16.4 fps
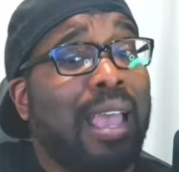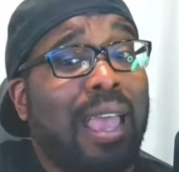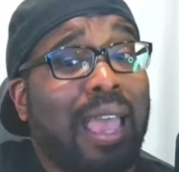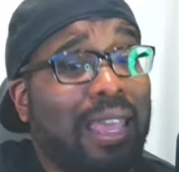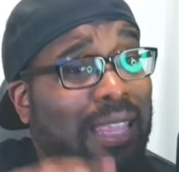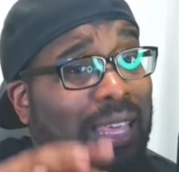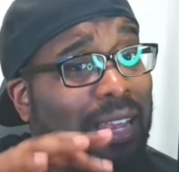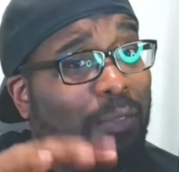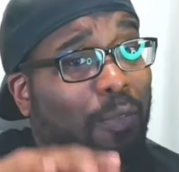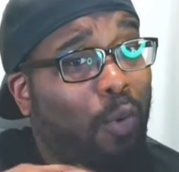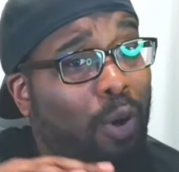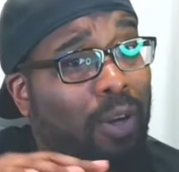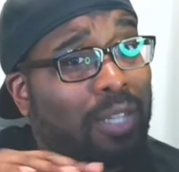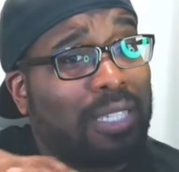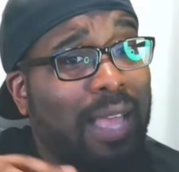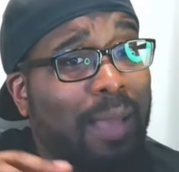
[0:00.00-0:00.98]
And then of
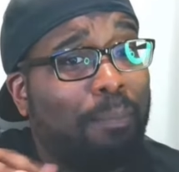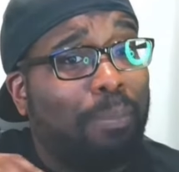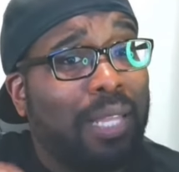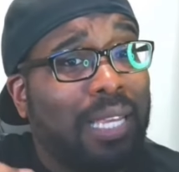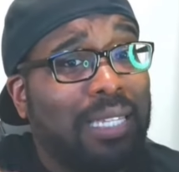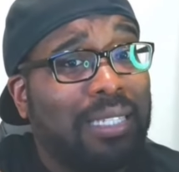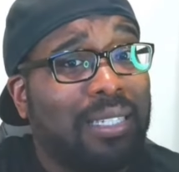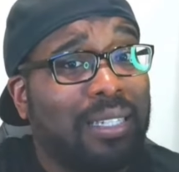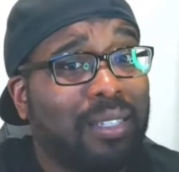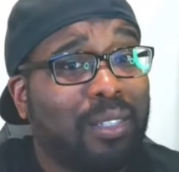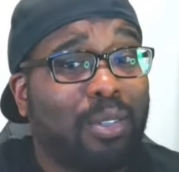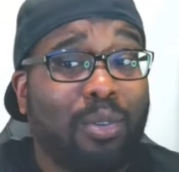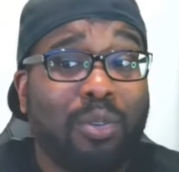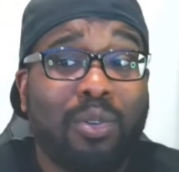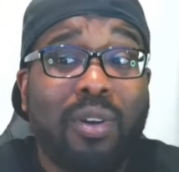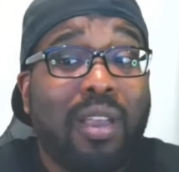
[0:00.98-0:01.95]
course that bleeds
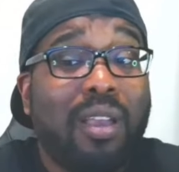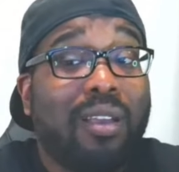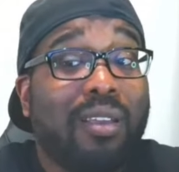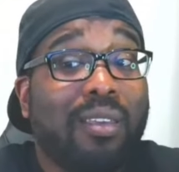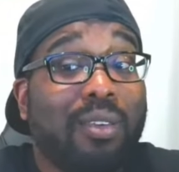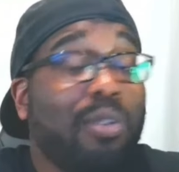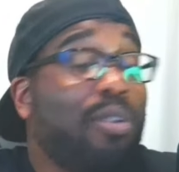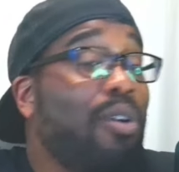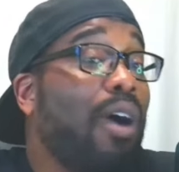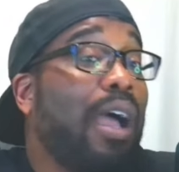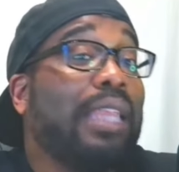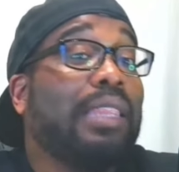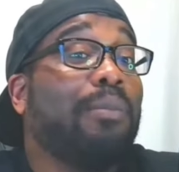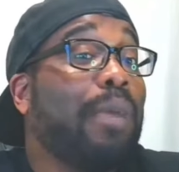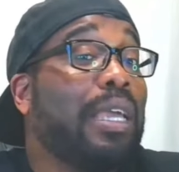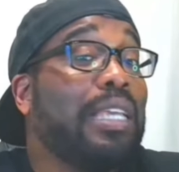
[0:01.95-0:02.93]
into you're going to have
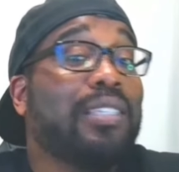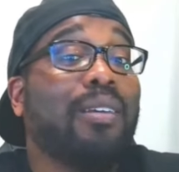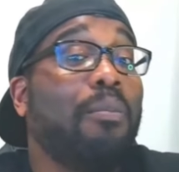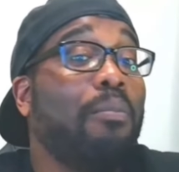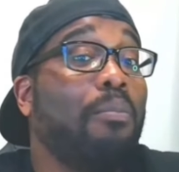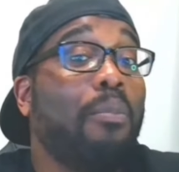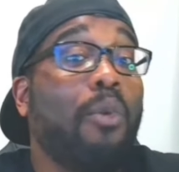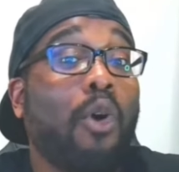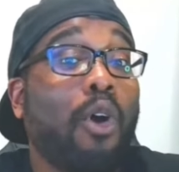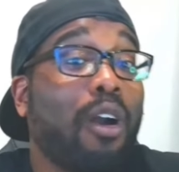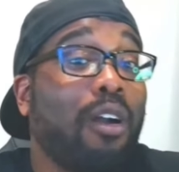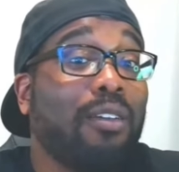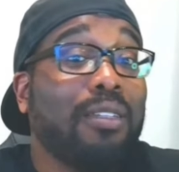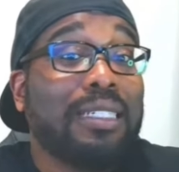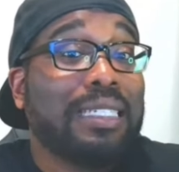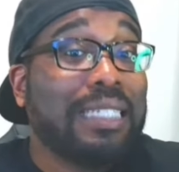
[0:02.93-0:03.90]
to make some
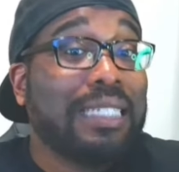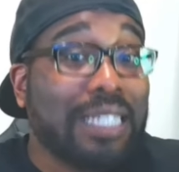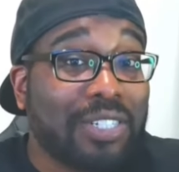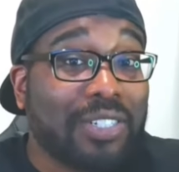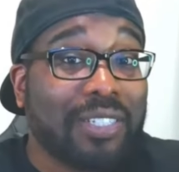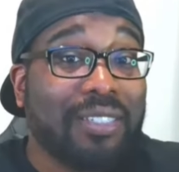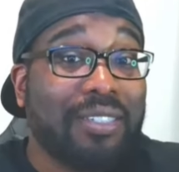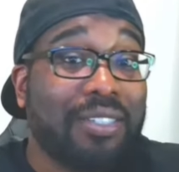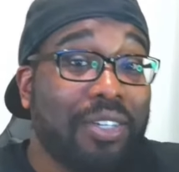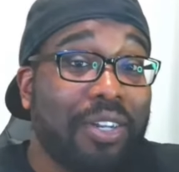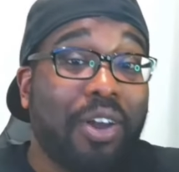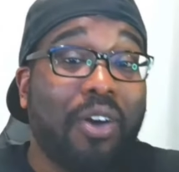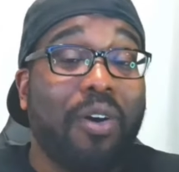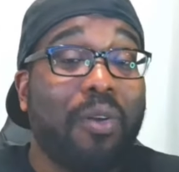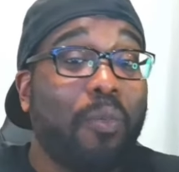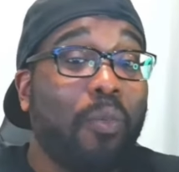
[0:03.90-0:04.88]
moral decisions, you
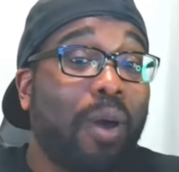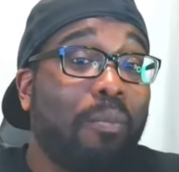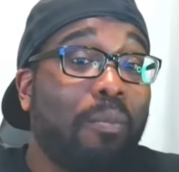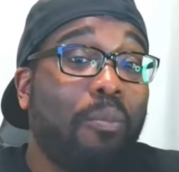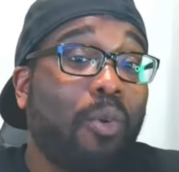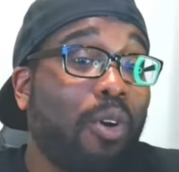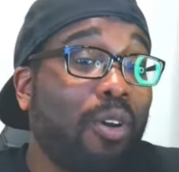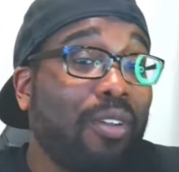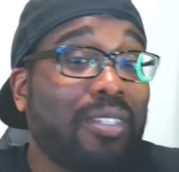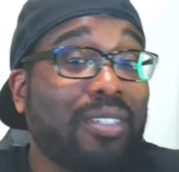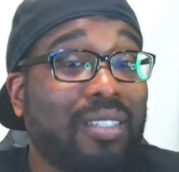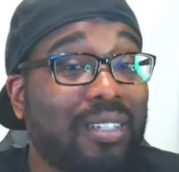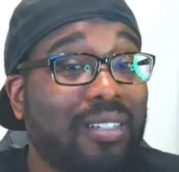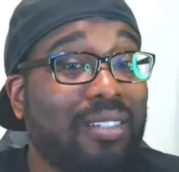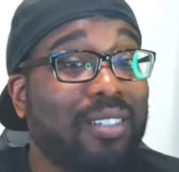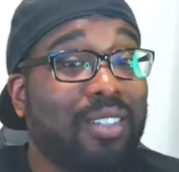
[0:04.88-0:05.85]
know, and what moral
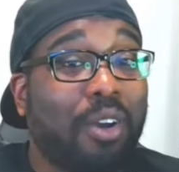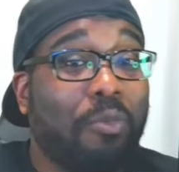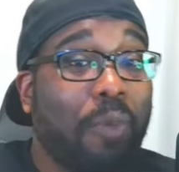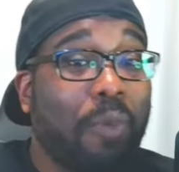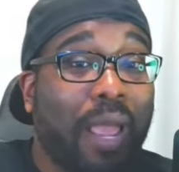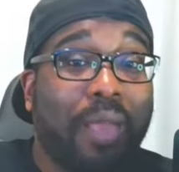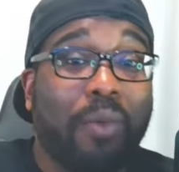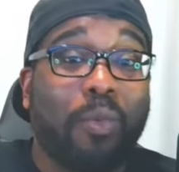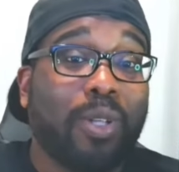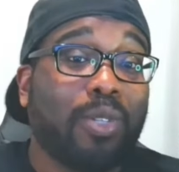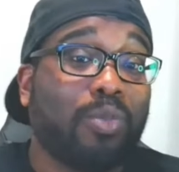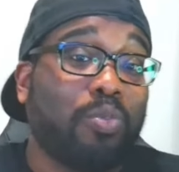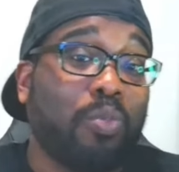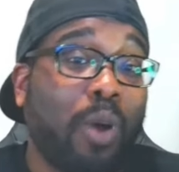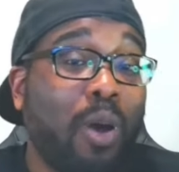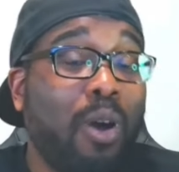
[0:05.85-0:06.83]
decisions are right, what's
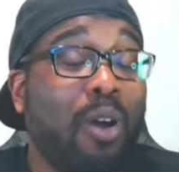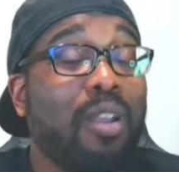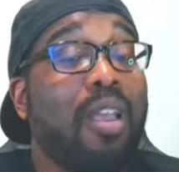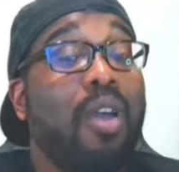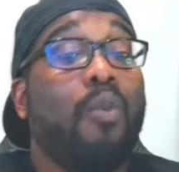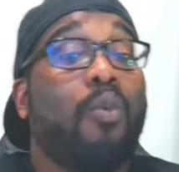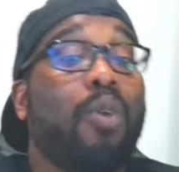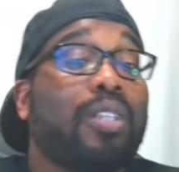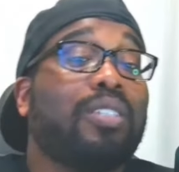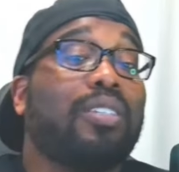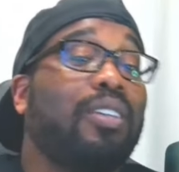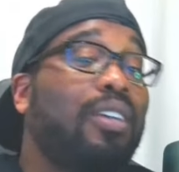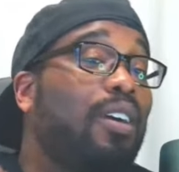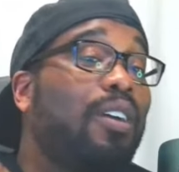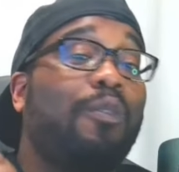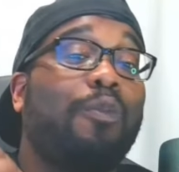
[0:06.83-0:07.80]
wrong, what's
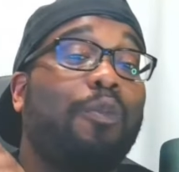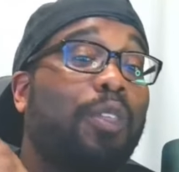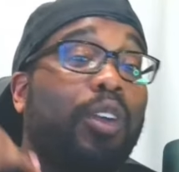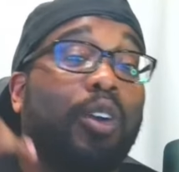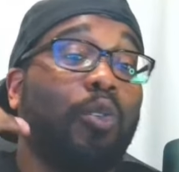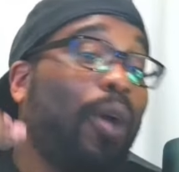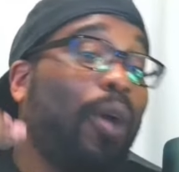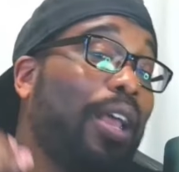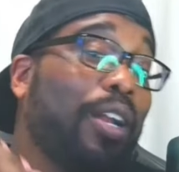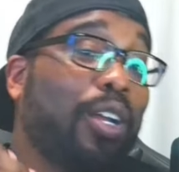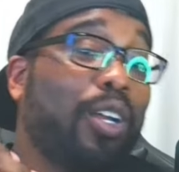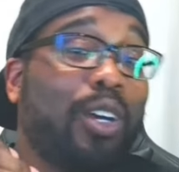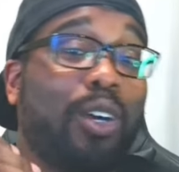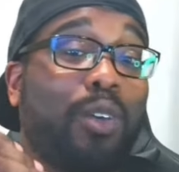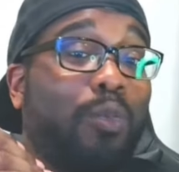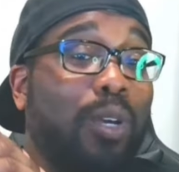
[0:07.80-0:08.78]
good for the greater
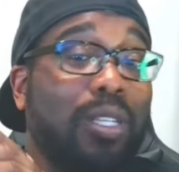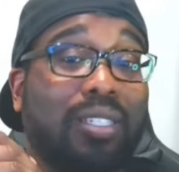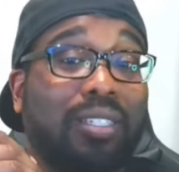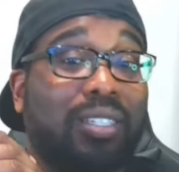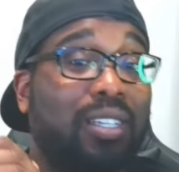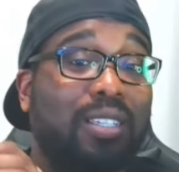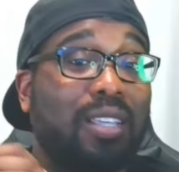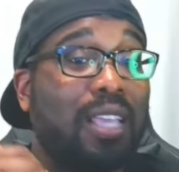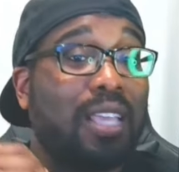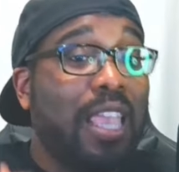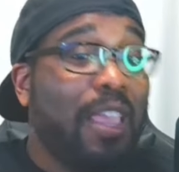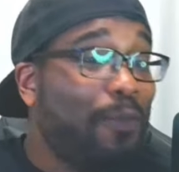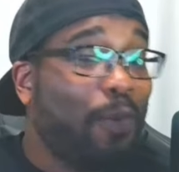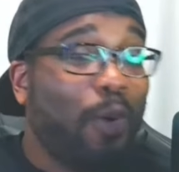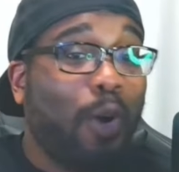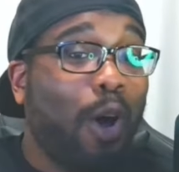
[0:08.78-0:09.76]
good, what's just
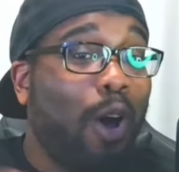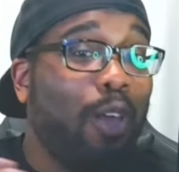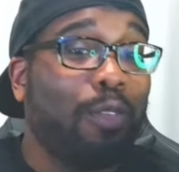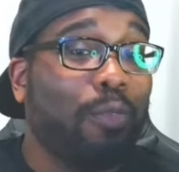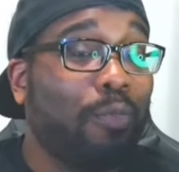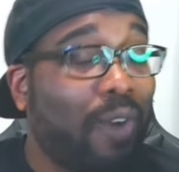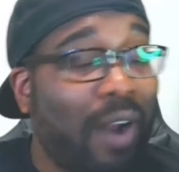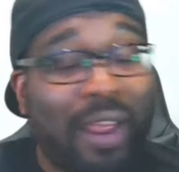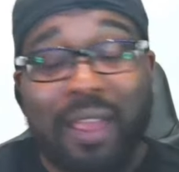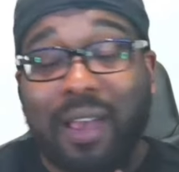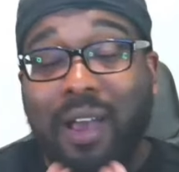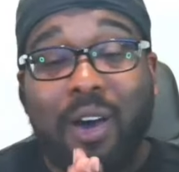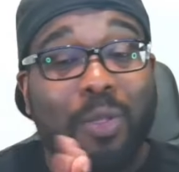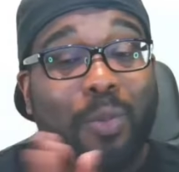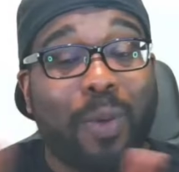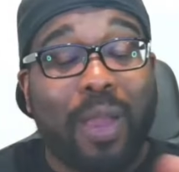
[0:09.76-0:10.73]
evil all the
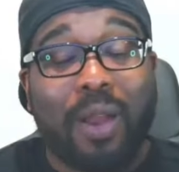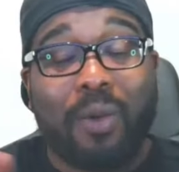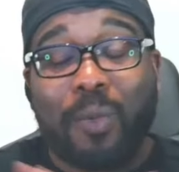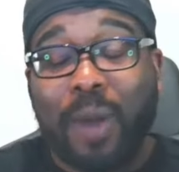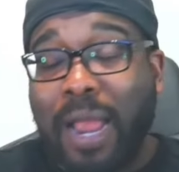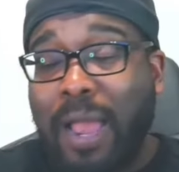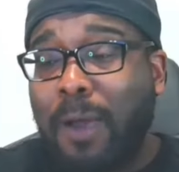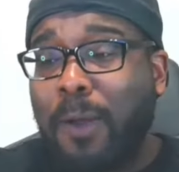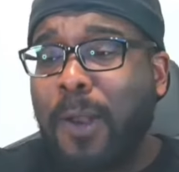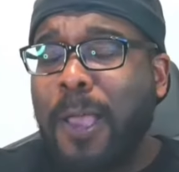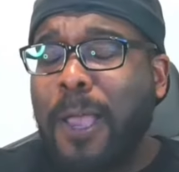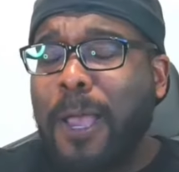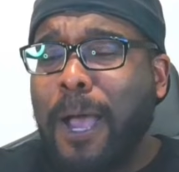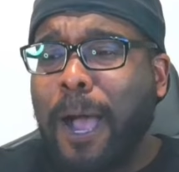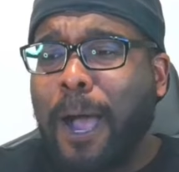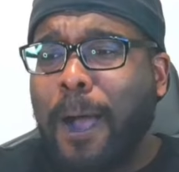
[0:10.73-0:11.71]
way around.
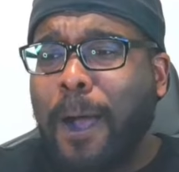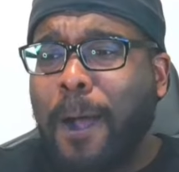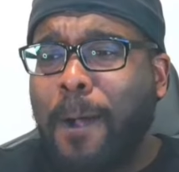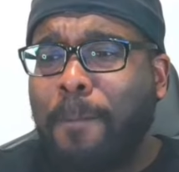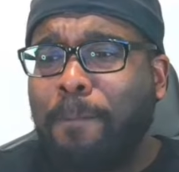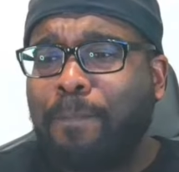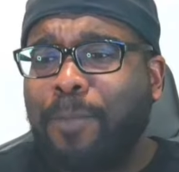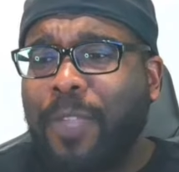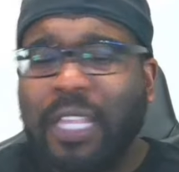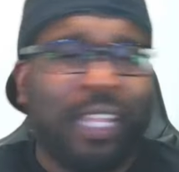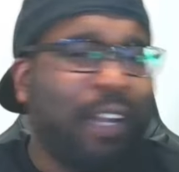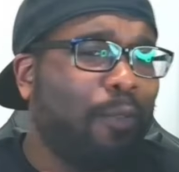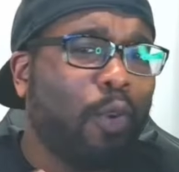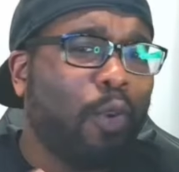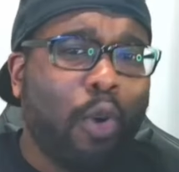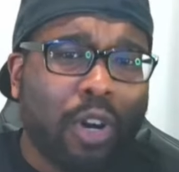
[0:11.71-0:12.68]
And then,
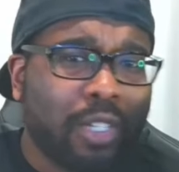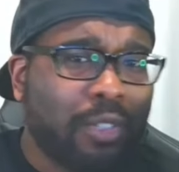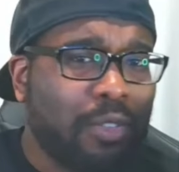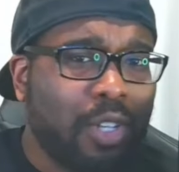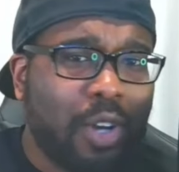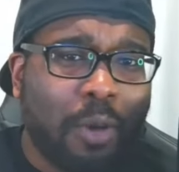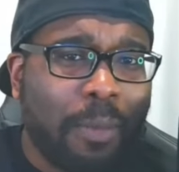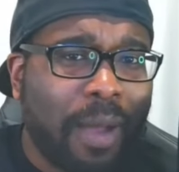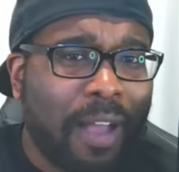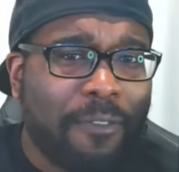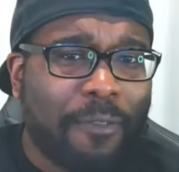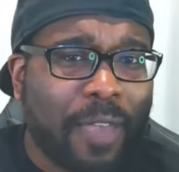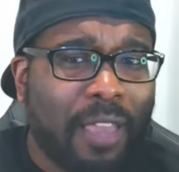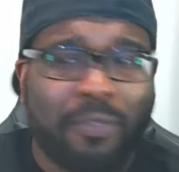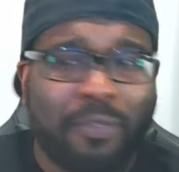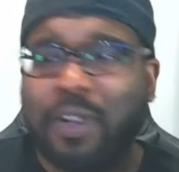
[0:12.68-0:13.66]
of course, you know, my
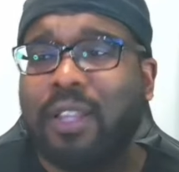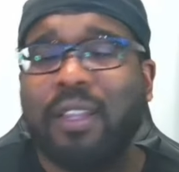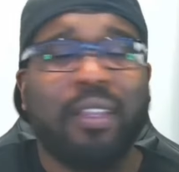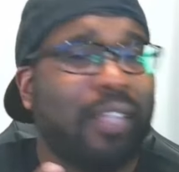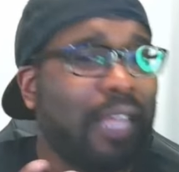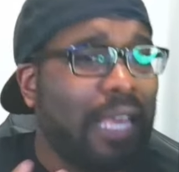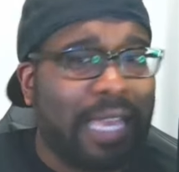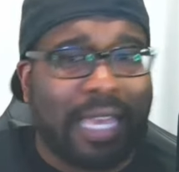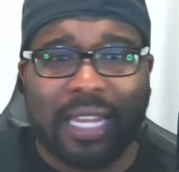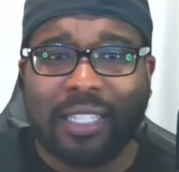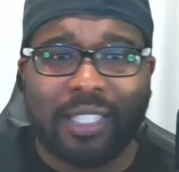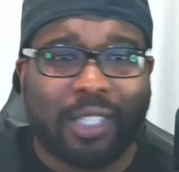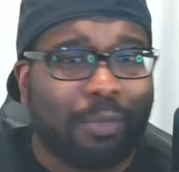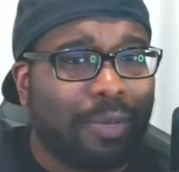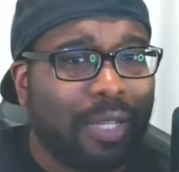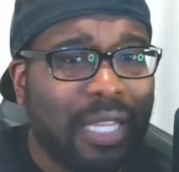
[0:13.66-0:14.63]
favorite, they get
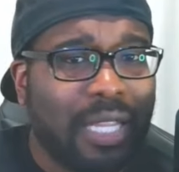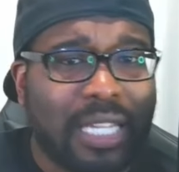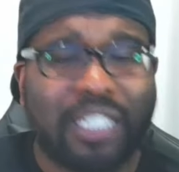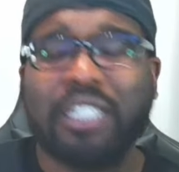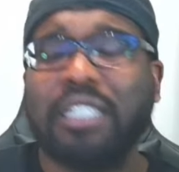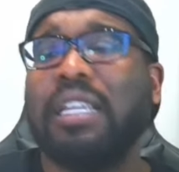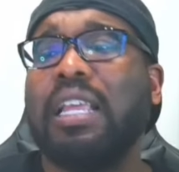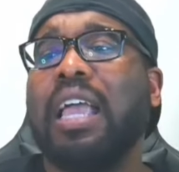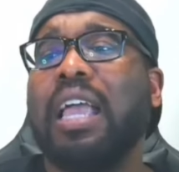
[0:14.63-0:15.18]
into religion.